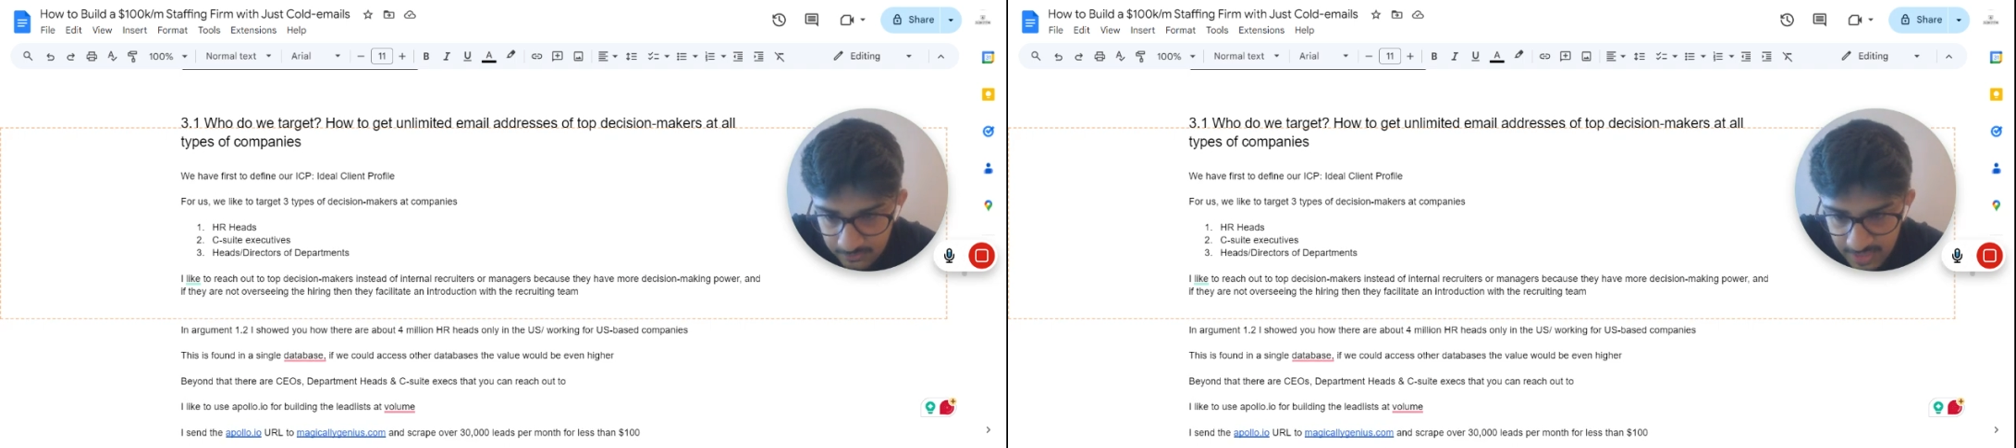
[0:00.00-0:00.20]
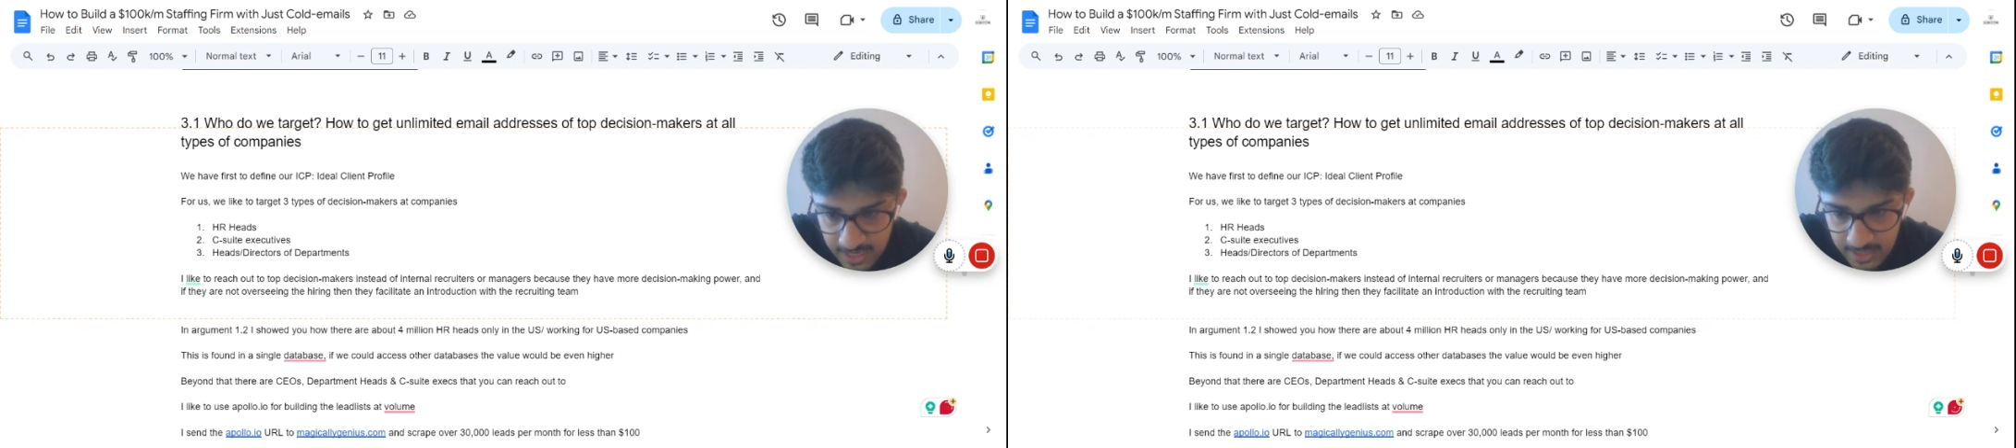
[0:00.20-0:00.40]

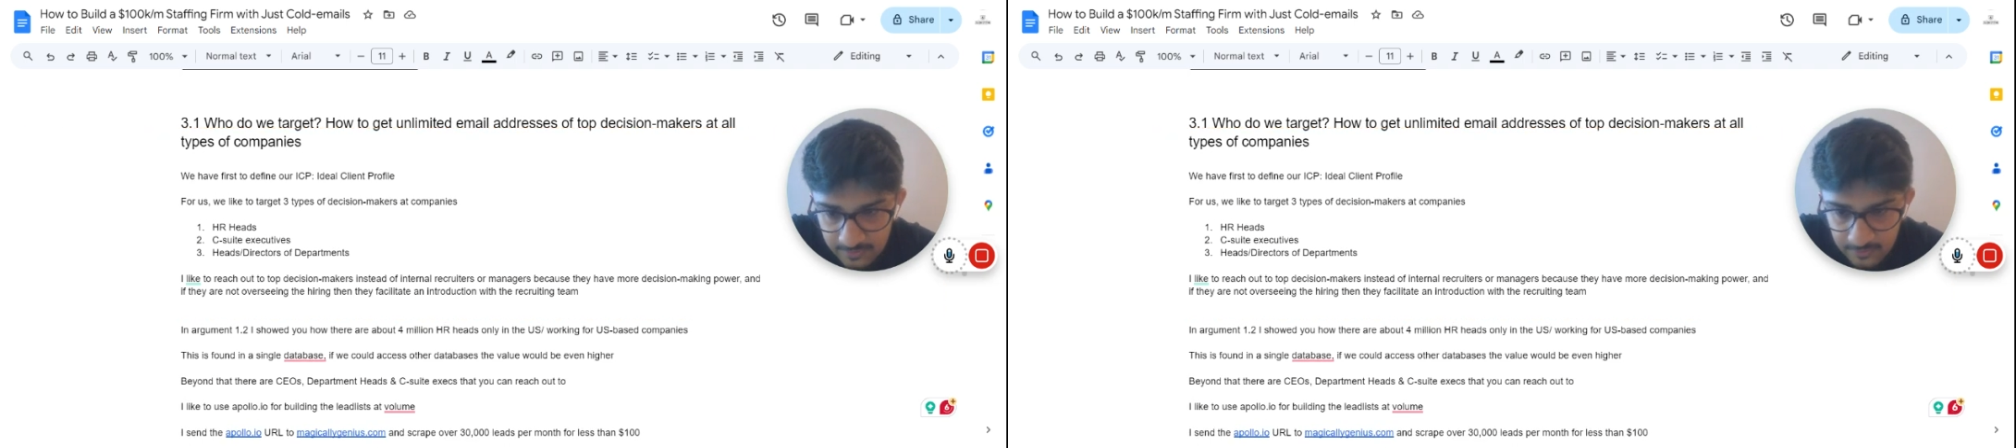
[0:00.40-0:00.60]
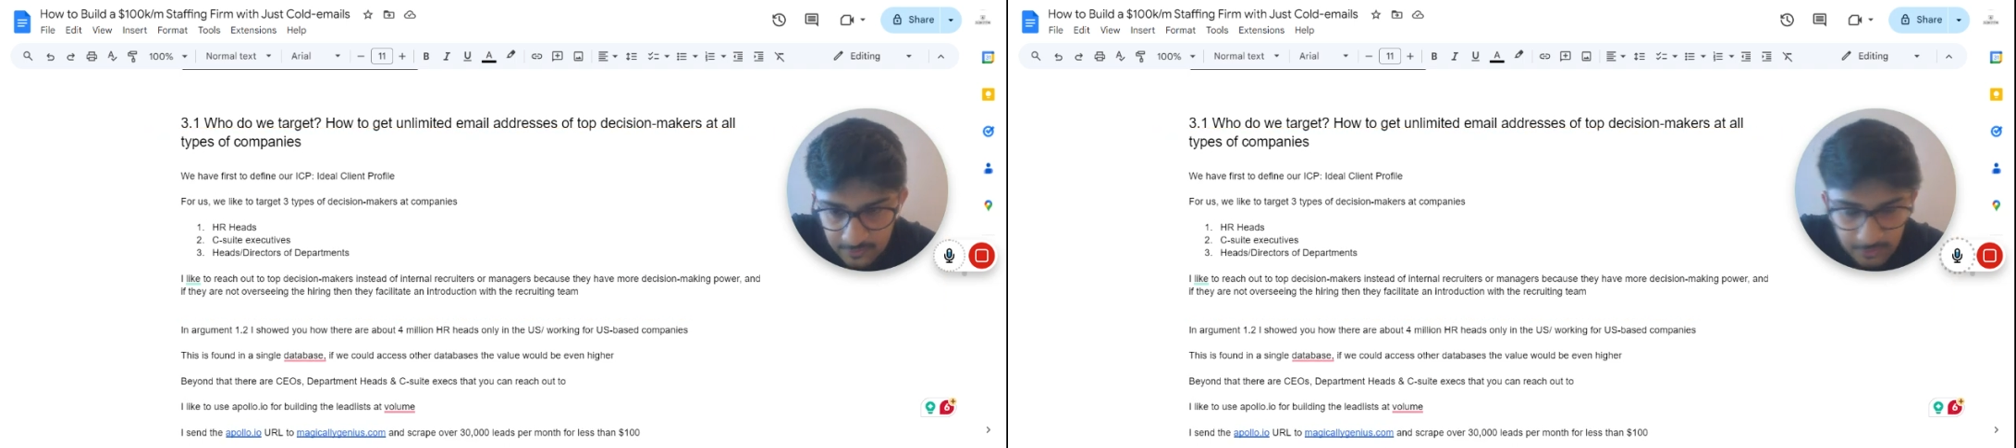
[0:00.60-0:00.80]
For
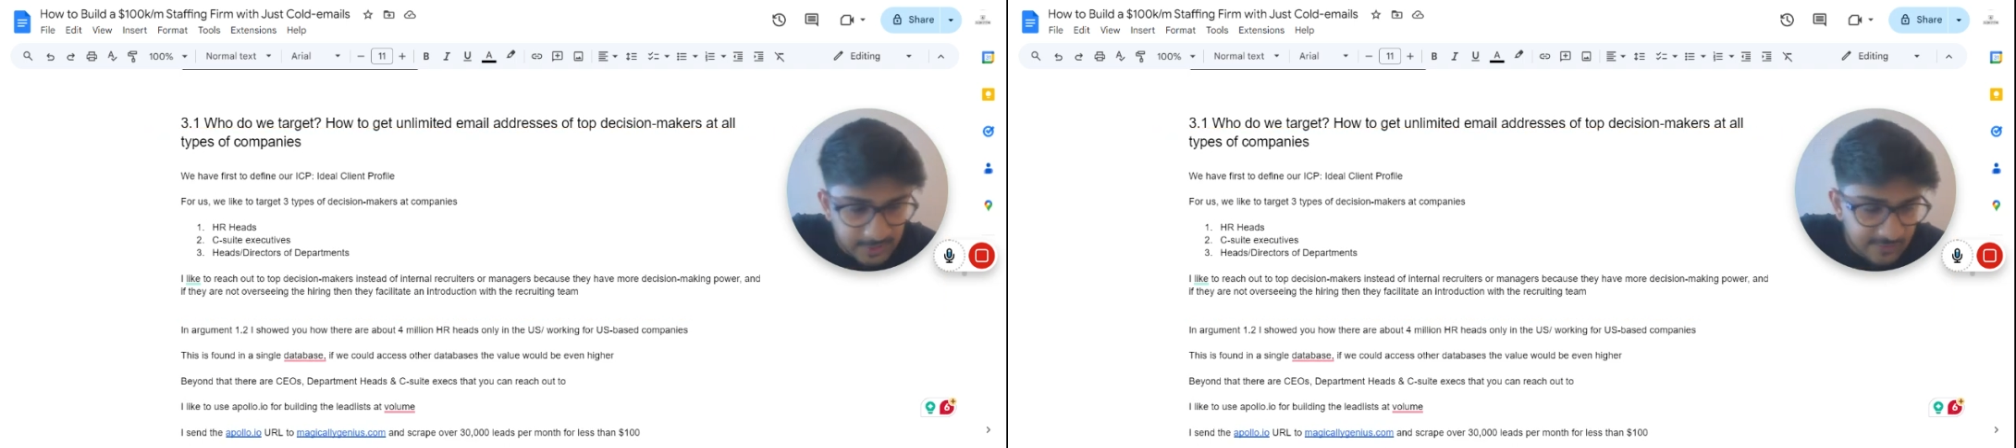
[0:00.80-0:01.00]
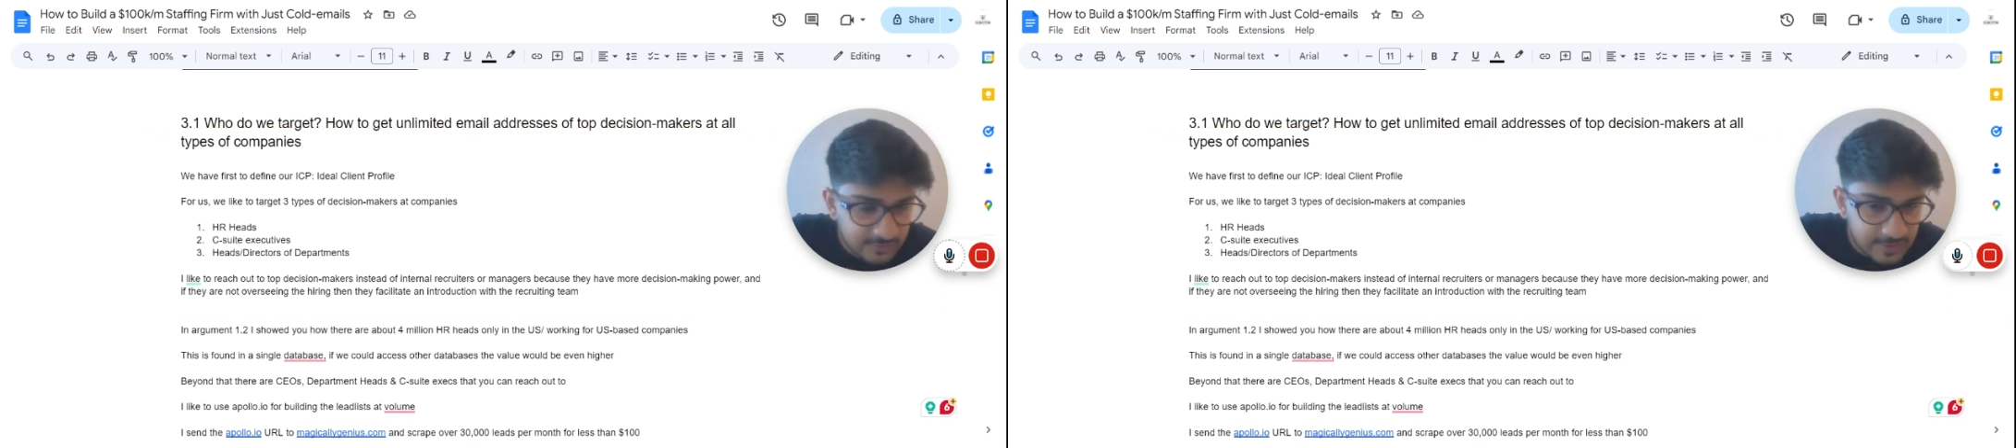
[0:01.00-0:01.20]
that, we
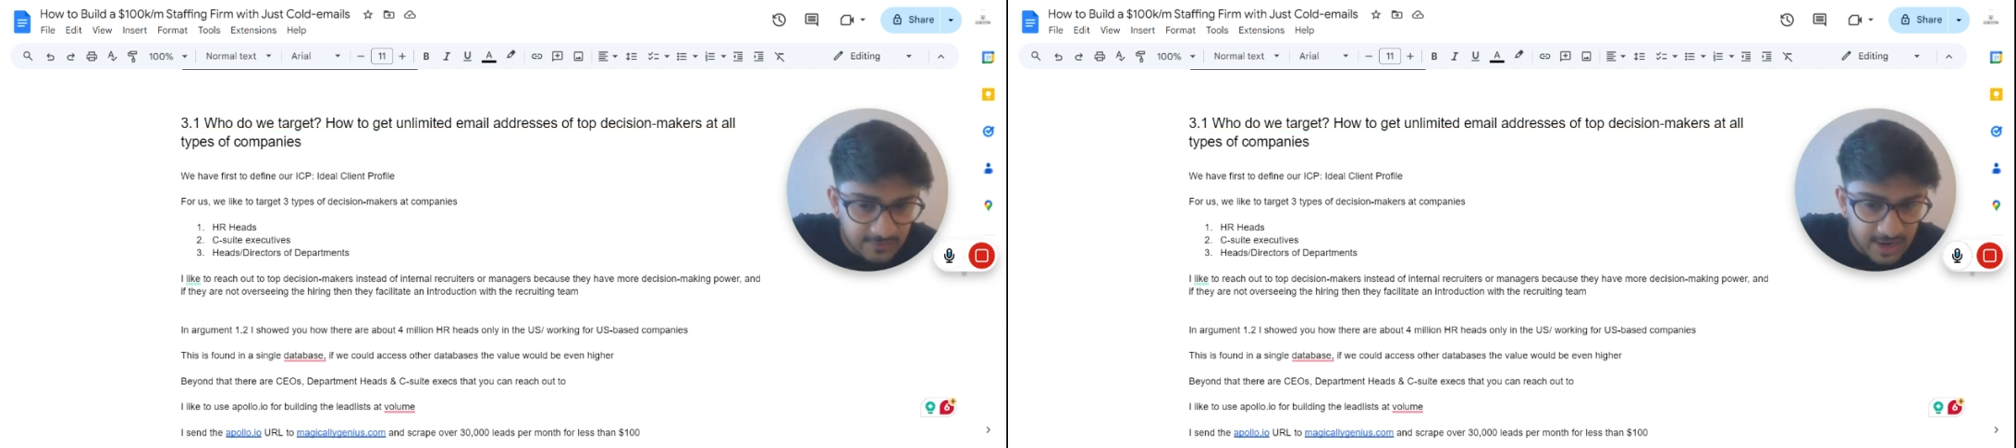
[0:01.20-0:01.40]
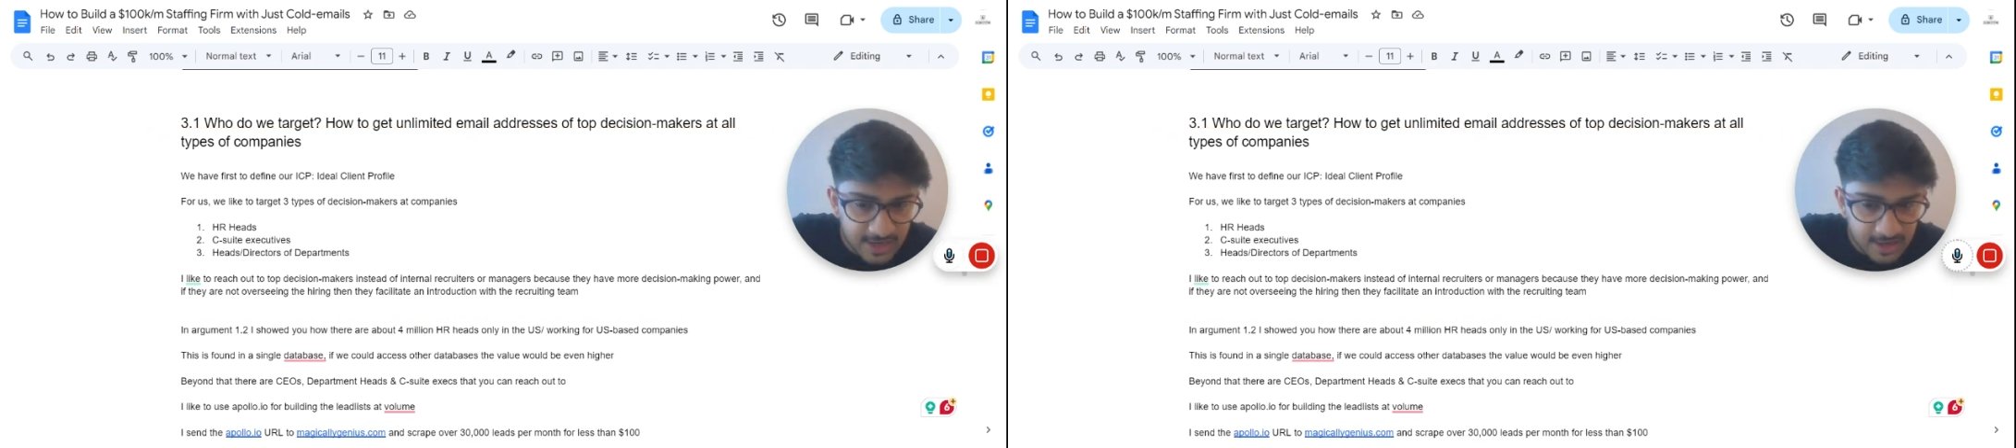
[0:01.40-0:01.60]
first have to
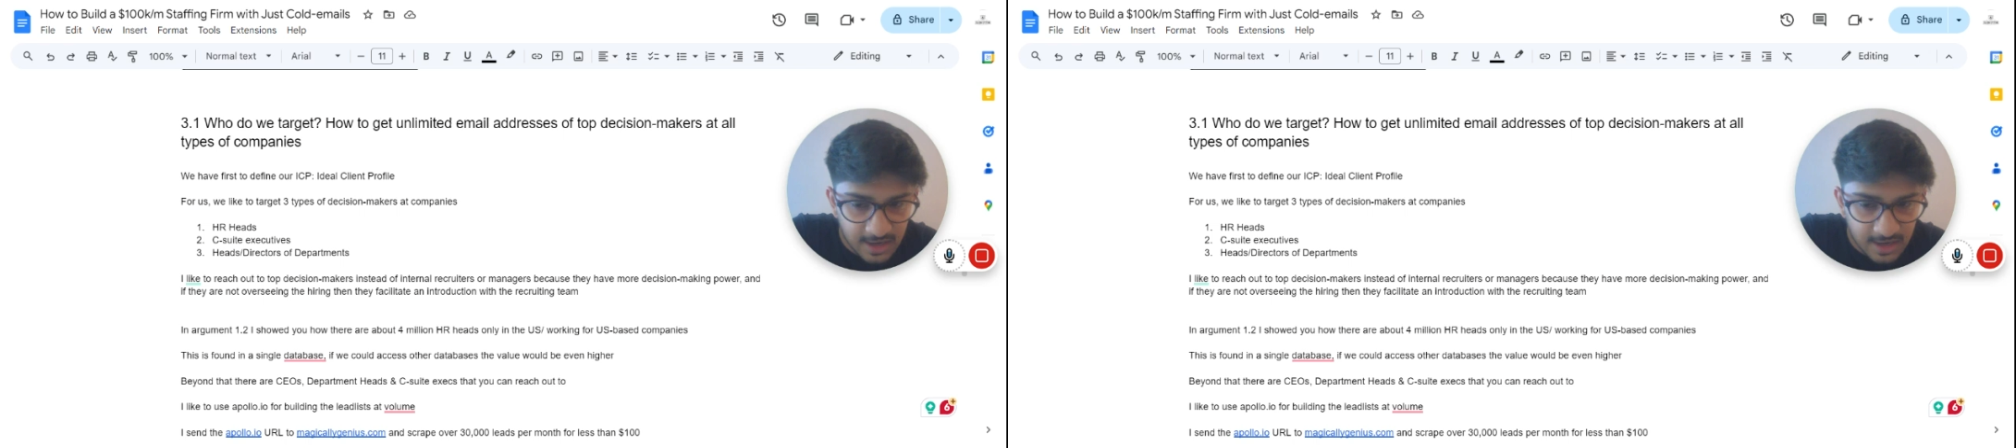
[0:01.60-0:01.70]
define